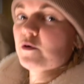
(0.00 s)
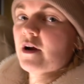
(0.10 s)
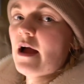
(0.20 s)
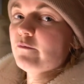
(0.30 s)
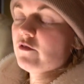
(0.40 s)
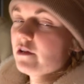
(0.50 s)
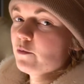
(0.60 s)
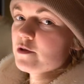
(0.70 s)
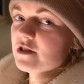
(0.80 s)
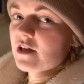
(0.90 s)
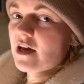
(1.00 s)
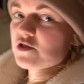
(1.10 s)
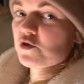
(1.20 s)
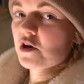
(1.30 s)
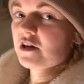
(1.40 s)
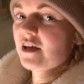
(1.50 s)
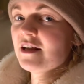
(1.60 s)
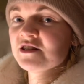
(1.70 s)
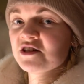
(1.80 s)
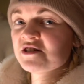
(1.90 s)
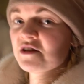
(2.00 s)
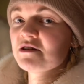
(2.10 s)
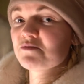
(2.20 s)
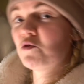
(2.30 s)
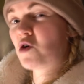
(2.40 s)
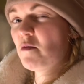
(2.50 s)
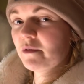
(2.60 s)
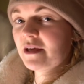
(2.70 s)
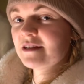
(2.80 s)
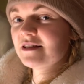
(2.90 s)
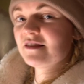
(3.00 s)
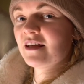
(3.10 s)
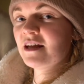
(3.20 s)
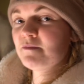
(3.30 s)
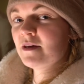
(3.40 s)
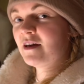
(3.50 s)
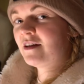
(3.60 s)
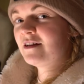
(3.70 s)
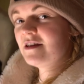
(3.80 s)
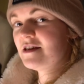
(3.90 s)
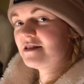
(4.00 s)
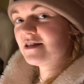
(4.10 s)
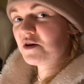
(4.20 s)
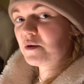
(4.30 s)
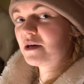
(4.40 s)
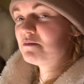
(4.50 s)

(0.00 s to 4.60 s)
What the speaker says: and we really wanted katsu curry, and it turns out it's more complicated than it being an easy, quick